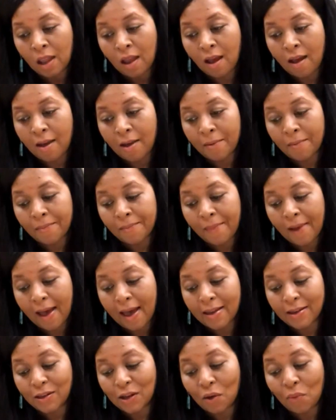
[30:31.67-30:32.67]

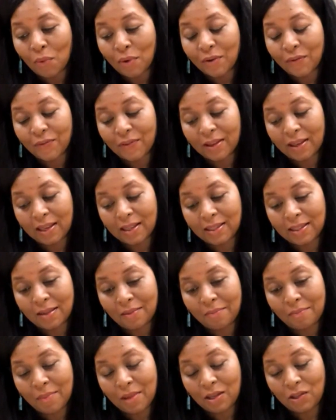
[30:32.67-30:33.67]
I don't want to forget to
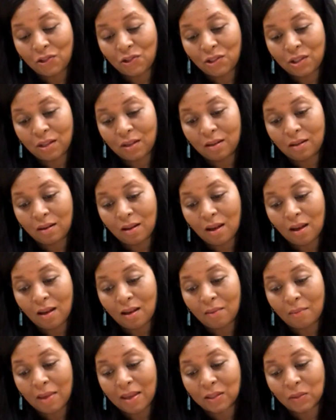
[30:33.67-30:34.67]
mention,
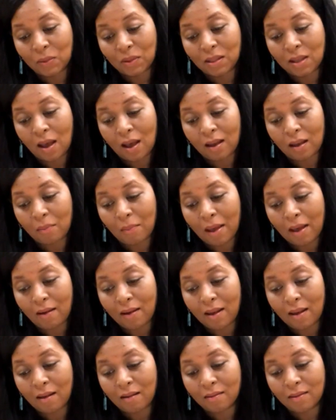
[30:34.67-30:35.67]
as we talk about
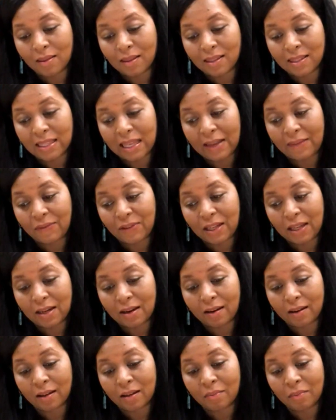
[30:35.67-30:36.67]
health and safety in
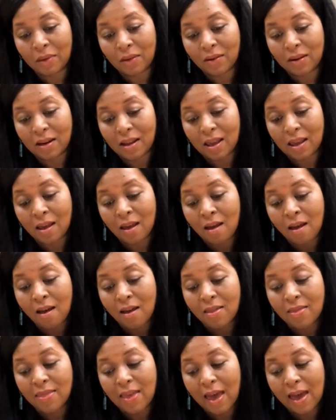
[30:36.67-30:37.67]
our community,
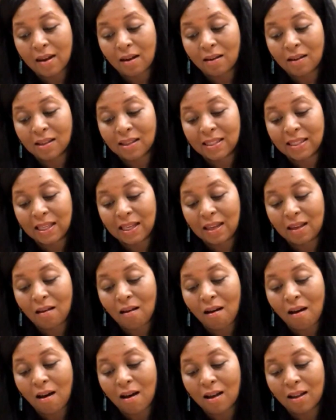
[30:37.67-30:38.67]
that on City
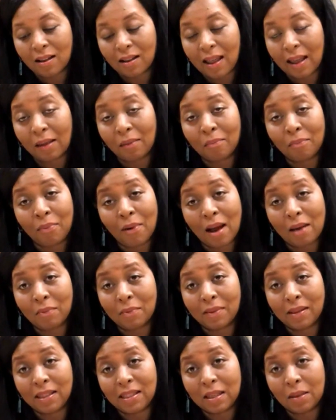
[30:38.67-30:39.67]
Hall, like
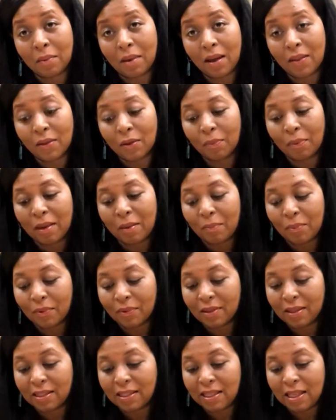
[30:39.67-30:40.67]
probably some other people
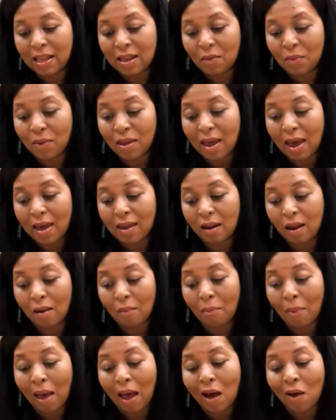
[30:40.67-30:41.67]
in the city, we had
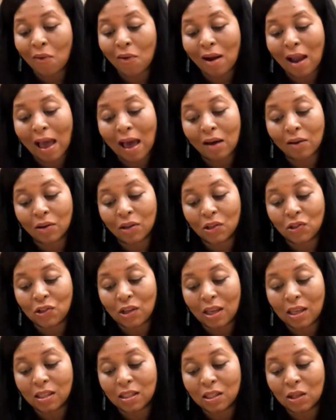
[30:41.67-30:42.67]
a power outage.
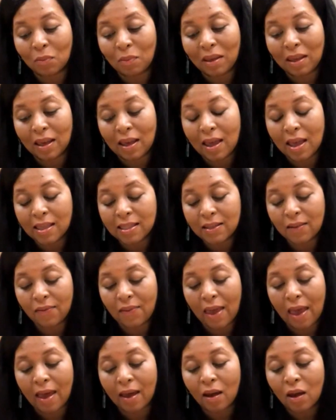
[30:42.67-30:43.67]
And so because of
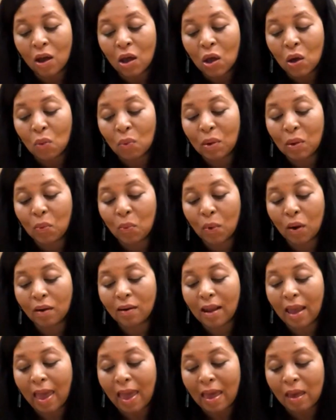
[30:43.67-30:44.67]
that, we
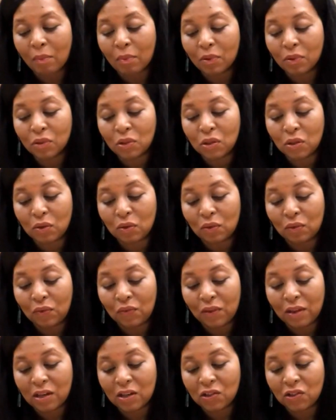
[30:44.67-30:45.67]
weren't able to
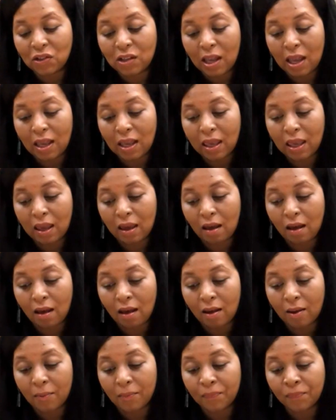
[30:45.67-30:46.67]
finish taking
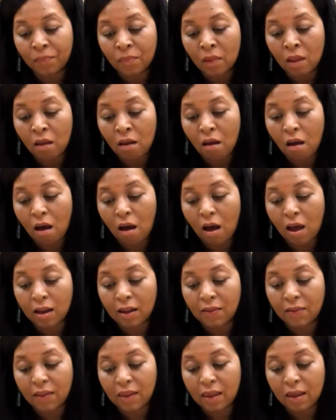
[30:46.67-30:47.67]
all
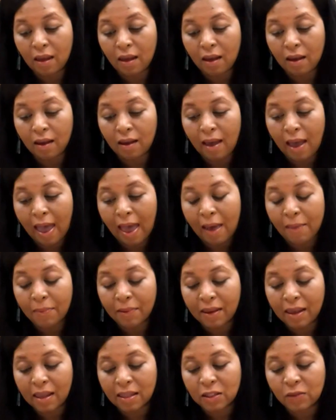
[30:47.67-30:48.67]
of the
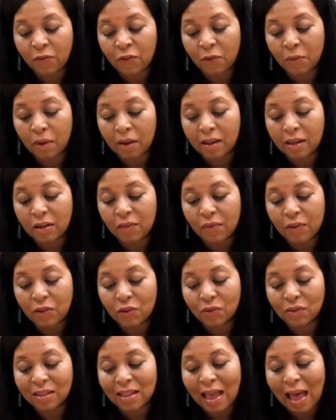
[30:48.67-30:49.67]
applicants for
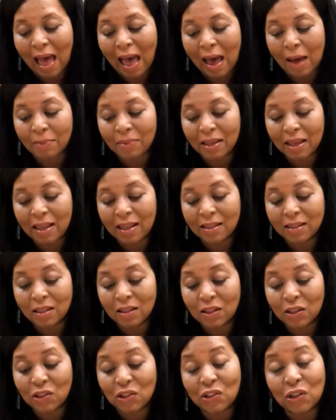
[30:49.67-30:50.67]
individuals to opt
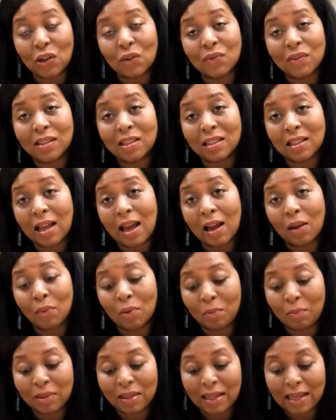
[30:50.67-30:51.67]
into the service line
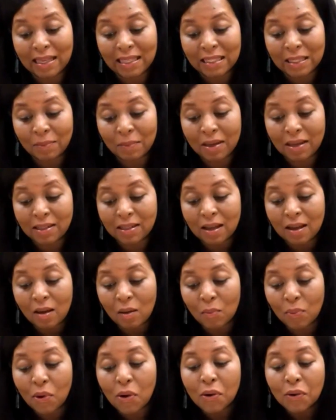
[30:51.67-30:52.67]
replacement
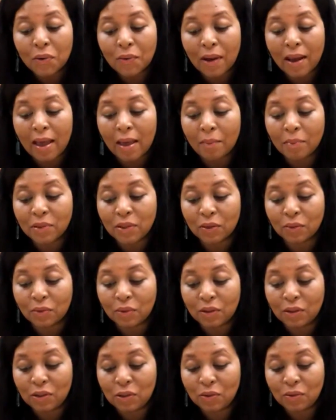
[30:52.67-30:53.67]
program. So
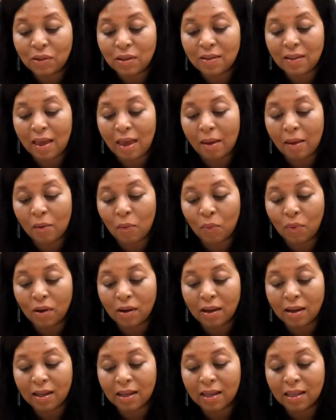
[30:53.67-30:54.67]
due to that, we're
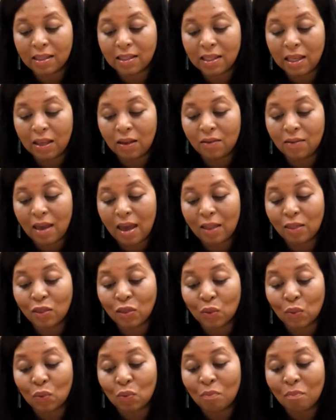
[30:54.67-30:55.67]
going to continue that
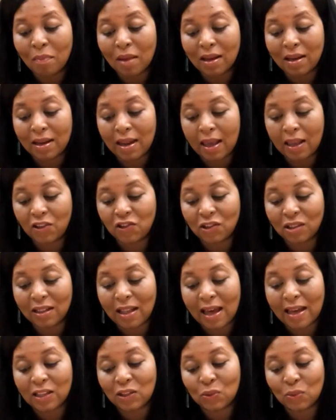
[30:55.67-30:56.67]
through Monday,
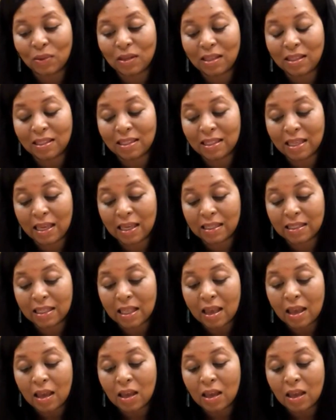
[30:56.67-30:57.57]
July 26th.